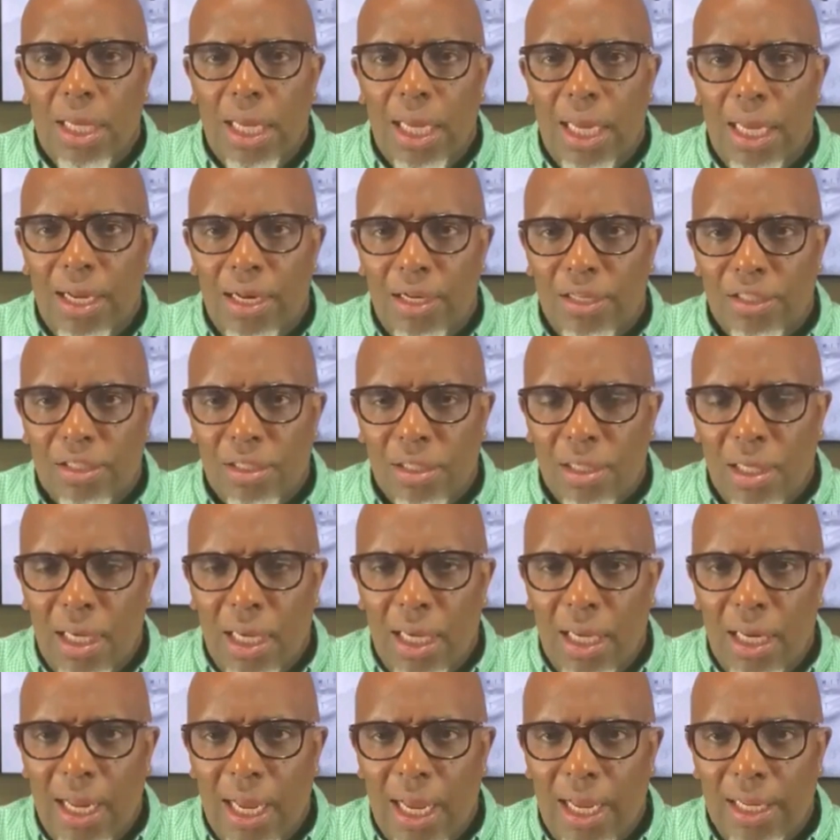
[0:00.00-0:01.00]
and
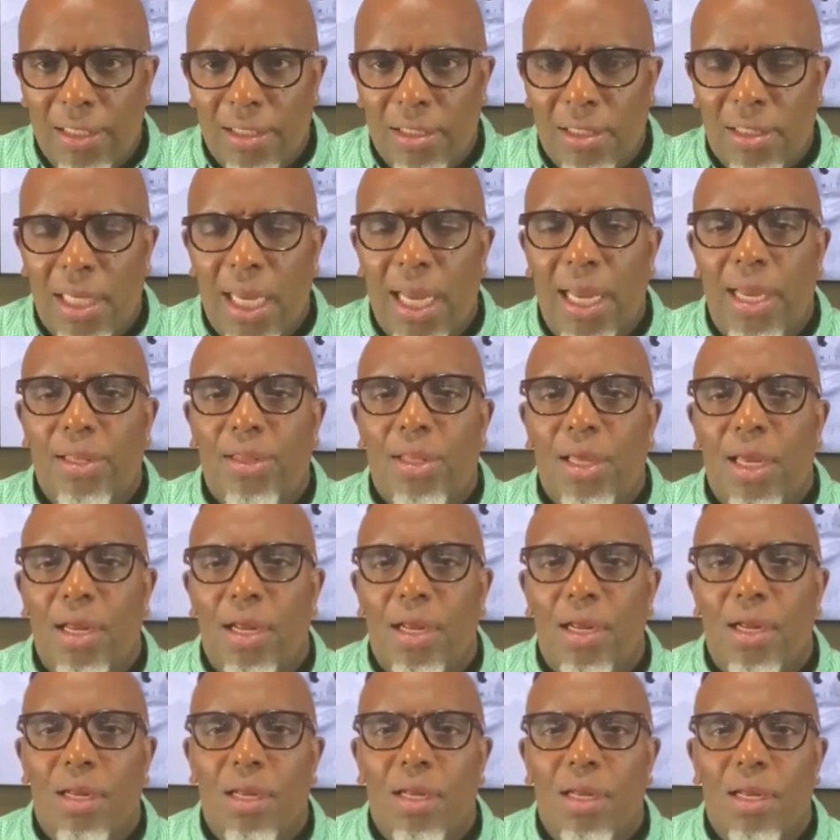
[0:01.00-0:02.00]
say
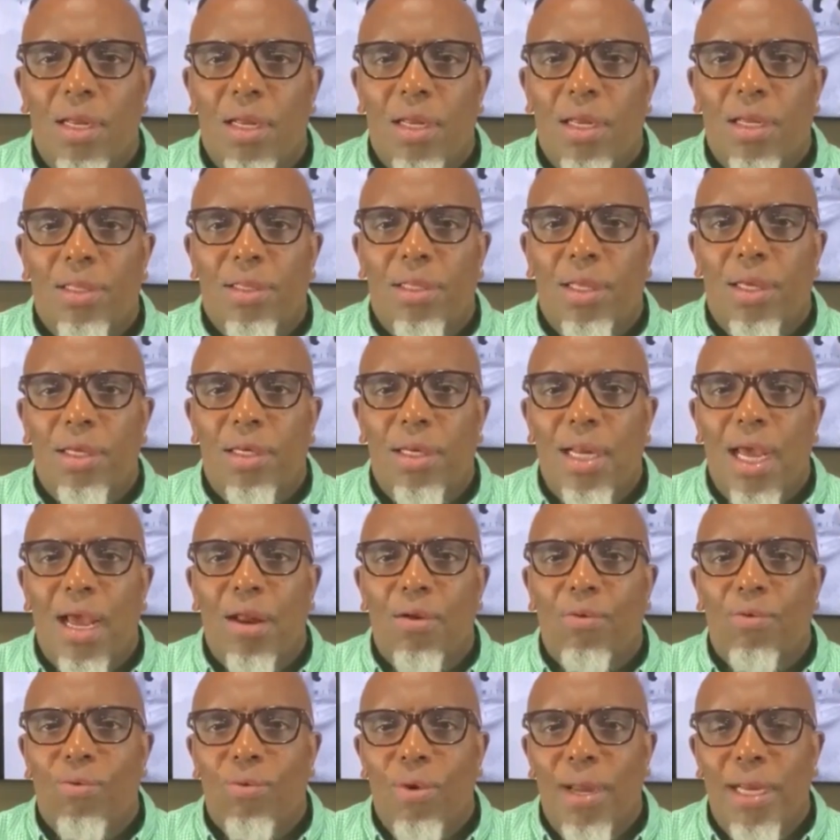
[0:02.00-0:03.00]
they're
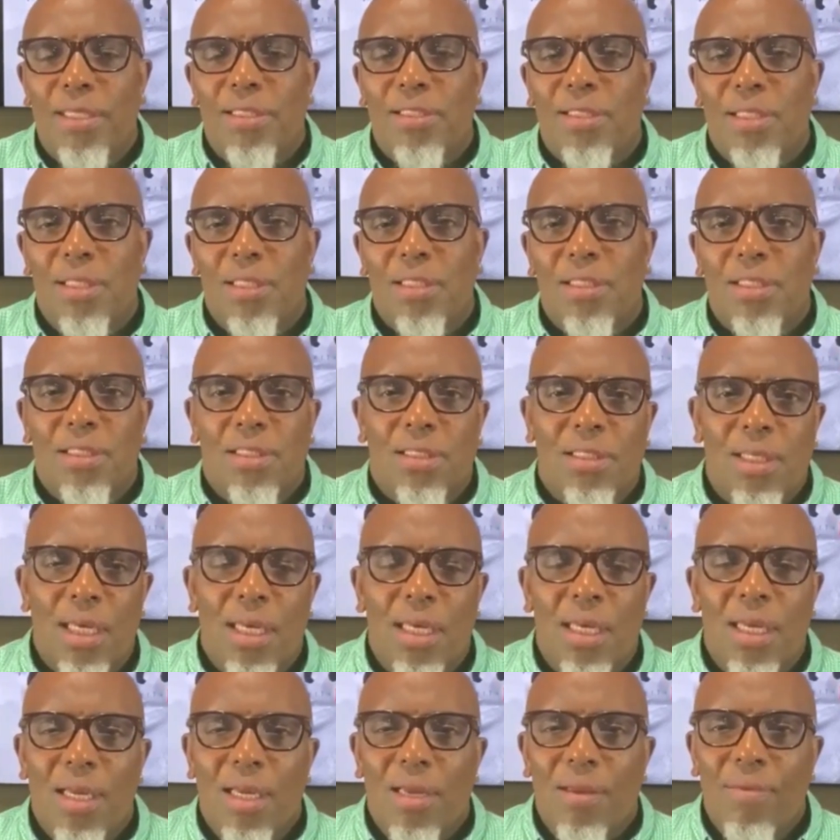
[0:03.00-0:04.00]
not racist,
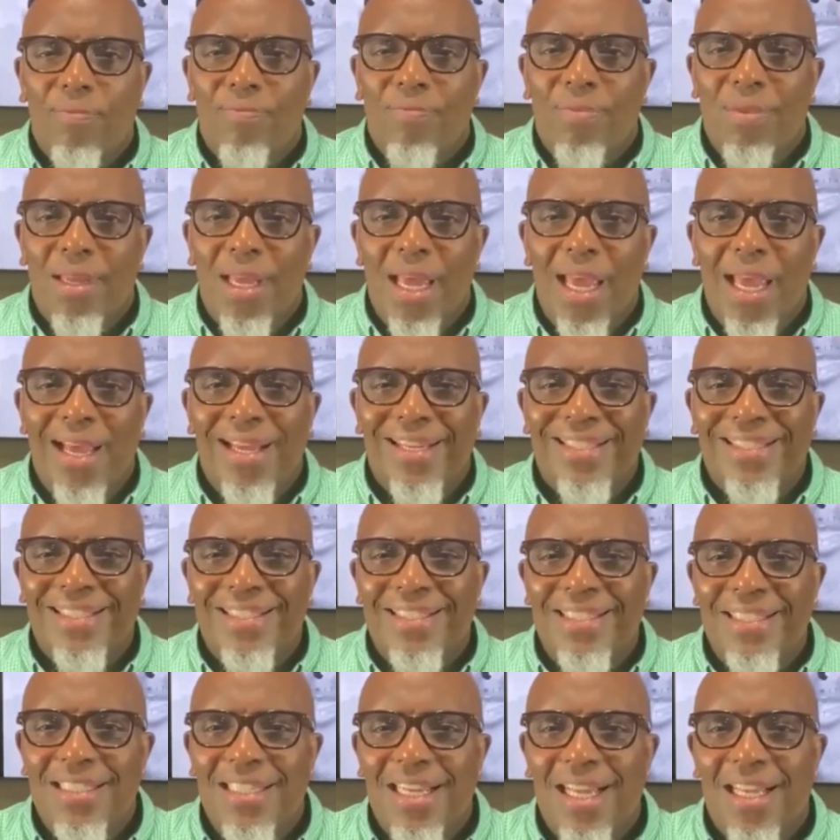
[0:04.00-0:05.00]
say has
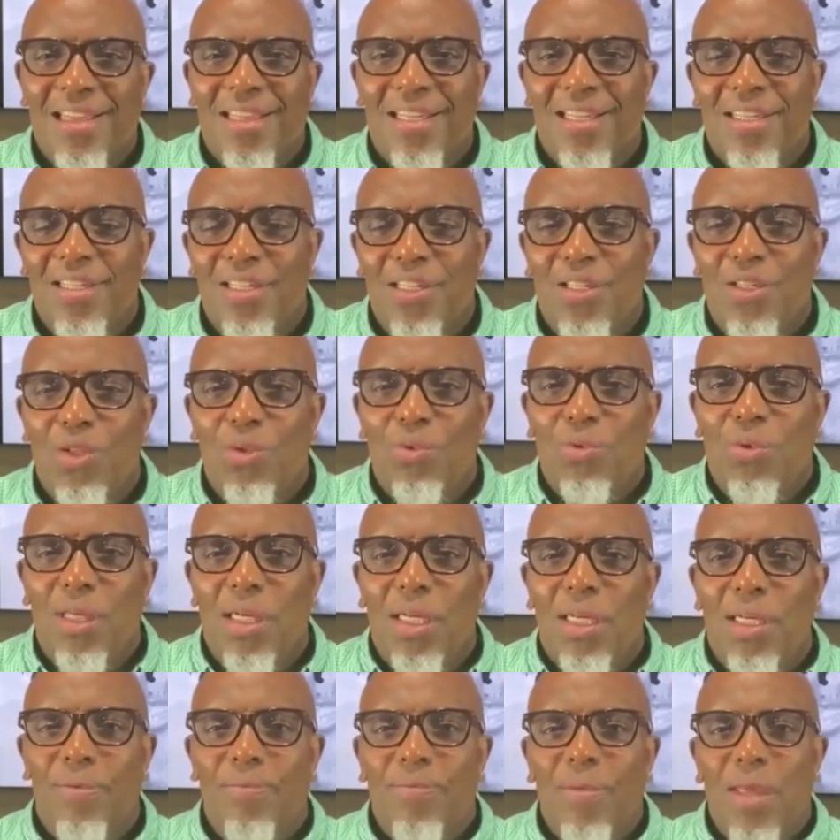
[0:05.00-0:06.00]
nothing to do
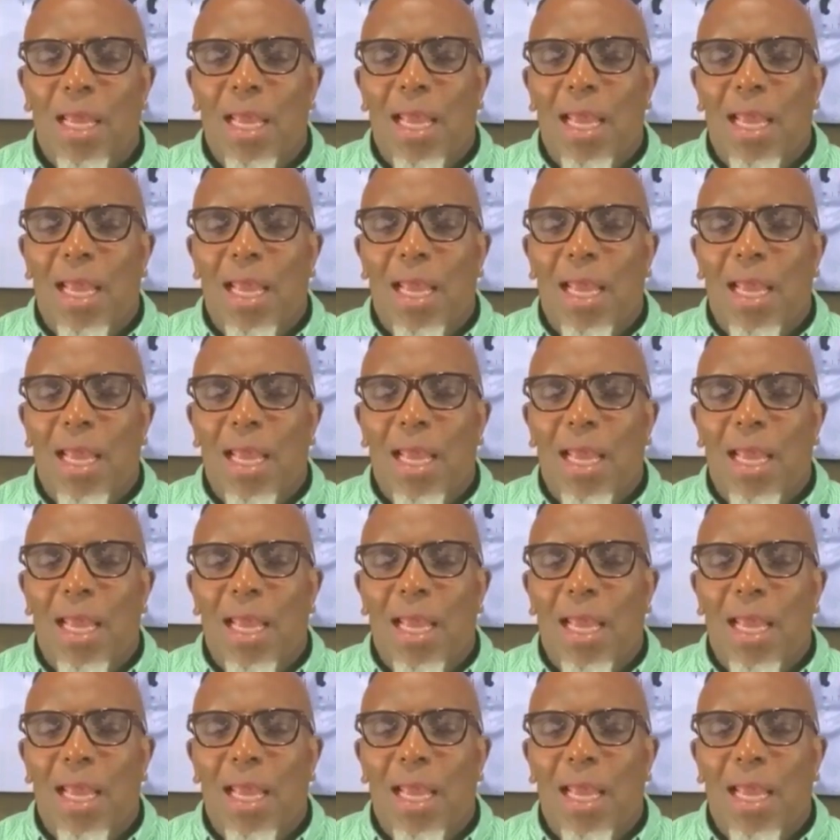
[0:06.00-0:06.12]
with it.